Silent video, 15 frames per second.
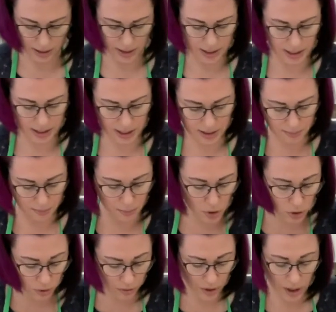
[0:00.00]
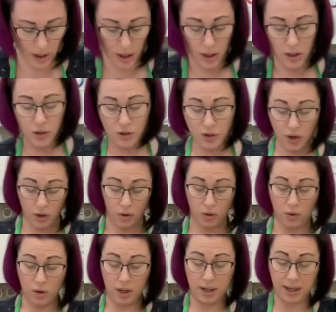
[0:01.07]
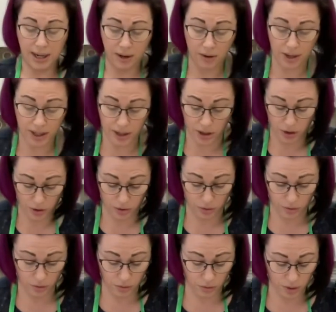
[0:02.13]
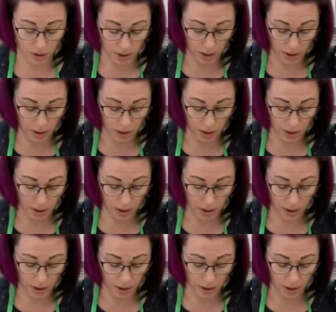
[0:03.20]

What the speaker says: it didn't move. So now I know